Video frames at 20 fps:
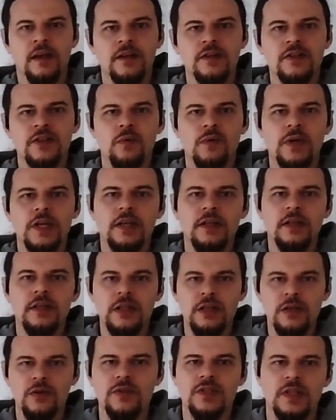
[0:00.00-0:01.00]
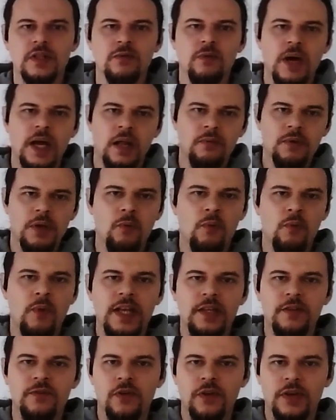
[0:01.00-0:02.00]
So we can use it while we
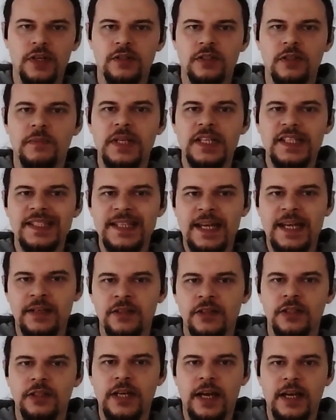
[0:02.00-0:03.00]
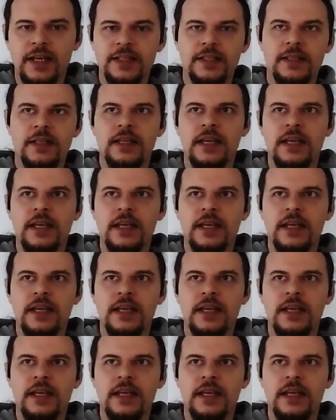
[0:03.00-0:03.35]
wait for it to be standardized.